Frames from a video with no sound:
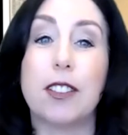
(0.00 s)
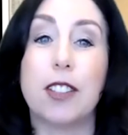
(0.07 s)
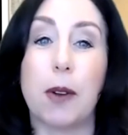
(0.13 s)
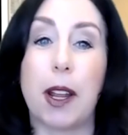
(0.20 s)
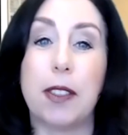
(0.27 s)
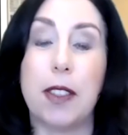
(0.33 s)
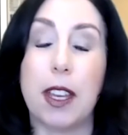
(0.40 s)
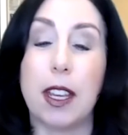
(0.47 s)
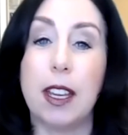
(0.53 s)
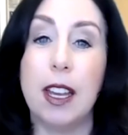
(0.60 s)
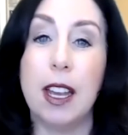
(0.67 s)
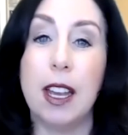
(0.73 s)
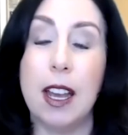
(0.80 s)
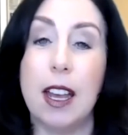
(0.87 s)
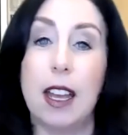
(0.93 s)
So I think
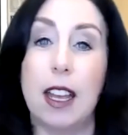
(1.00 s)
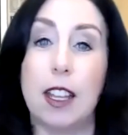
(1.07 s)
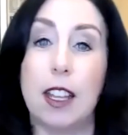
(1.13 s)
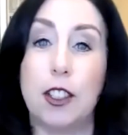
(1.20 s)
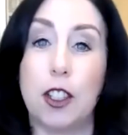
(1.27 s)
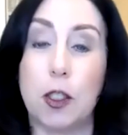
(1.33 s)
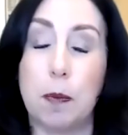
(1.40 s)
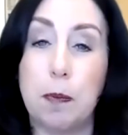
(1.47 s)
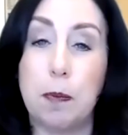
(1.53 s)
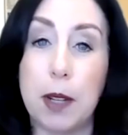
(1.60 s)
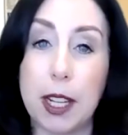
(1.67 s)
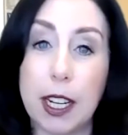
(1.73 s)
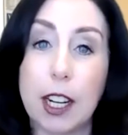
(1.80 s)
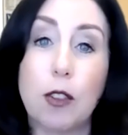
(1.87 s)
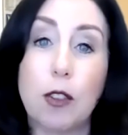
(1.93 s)
just
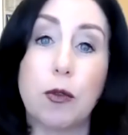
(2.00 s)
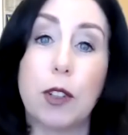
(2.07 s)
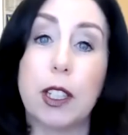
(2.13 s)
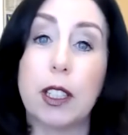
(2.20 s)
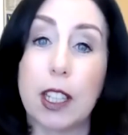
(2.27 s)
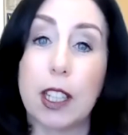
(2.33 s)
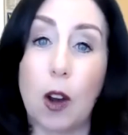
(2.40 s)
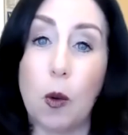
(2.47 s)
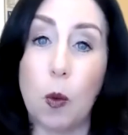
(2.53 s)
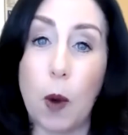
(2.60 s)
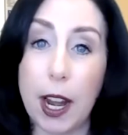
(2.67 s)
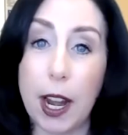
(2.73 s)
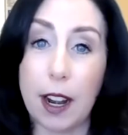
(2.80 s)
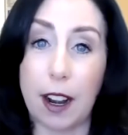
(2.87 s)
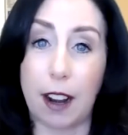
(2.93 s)
being really
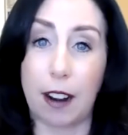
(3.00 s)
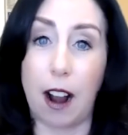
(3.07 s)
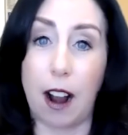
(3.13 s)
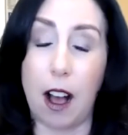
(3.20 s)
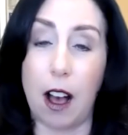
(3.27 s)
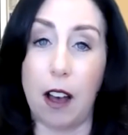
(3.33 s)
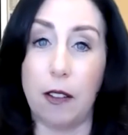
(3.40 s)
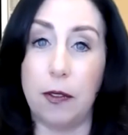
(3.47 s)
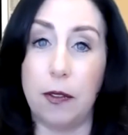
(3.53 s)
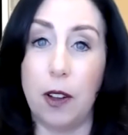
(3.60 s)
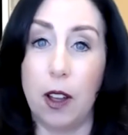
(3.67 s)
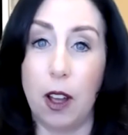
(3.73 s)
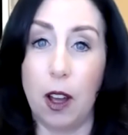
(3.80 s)
aware of